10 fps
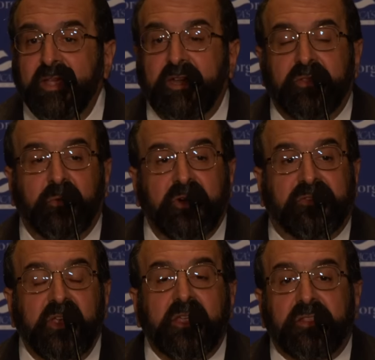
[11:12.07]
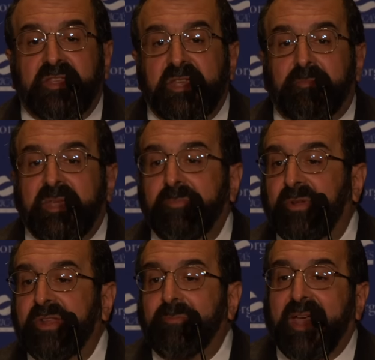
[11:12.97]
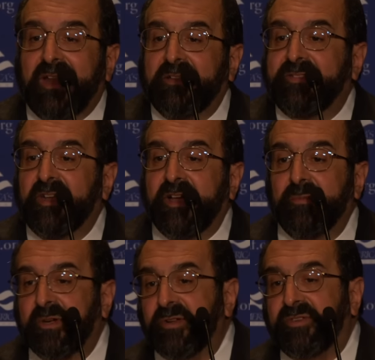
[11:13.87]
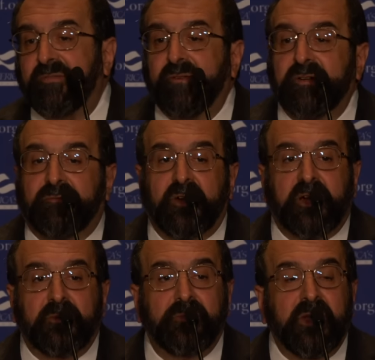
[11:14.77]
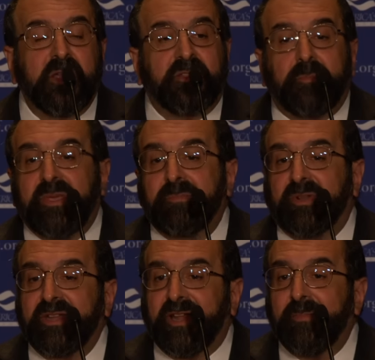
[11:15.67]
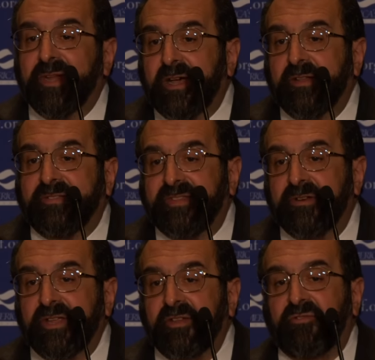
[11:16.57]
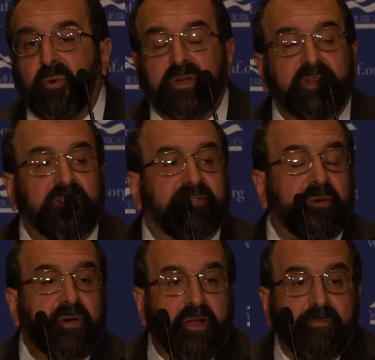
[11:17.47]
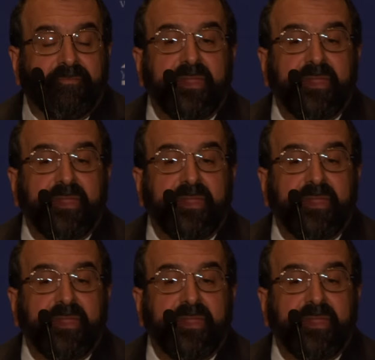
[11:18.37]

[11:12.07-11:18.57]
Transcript: in other words, the people in Palestine were no different from the people in Lebanon, Syria, Jordan, and so on.